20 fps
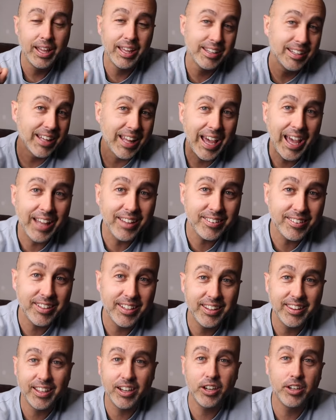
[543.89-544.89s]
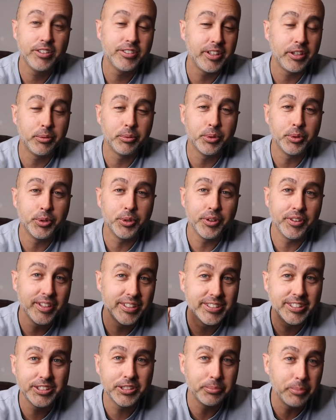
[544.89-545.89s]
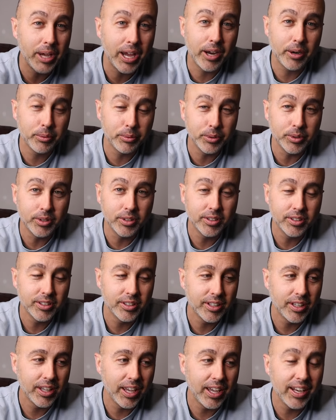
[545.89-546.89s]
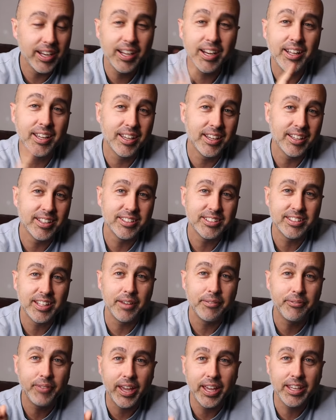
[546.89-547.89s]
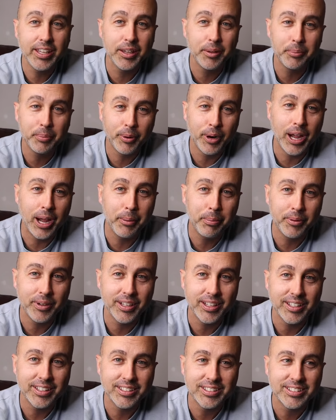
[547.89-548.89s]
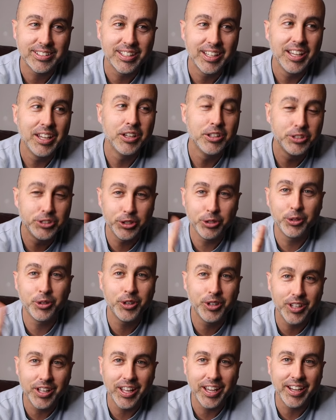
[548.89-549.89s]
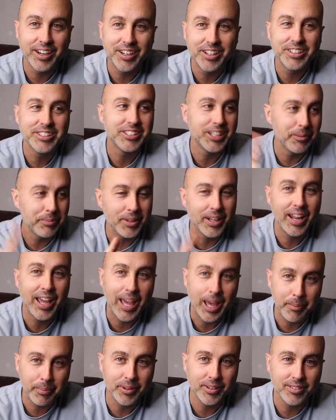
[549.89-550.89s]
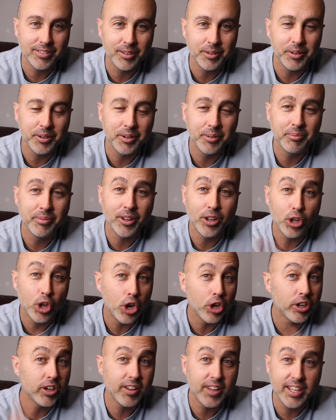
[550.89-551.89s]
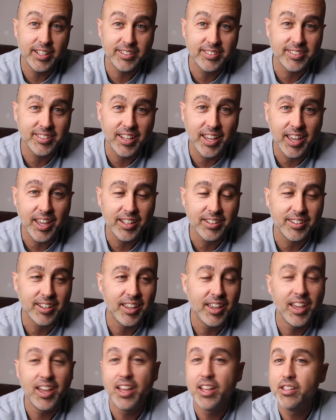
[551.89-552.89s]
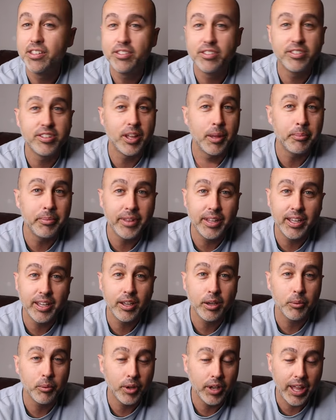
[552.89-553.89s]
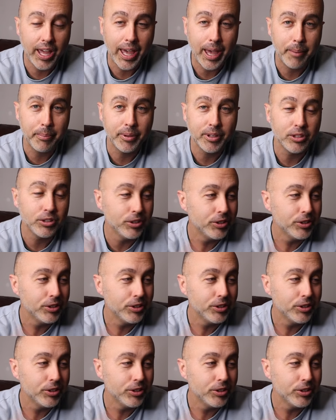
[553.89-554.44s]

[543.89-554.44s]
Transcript: And lastly, there is a rule. This is my rule. And it is that vacant properties, sooner or later, something happens to them. The longer they sit, something will happen.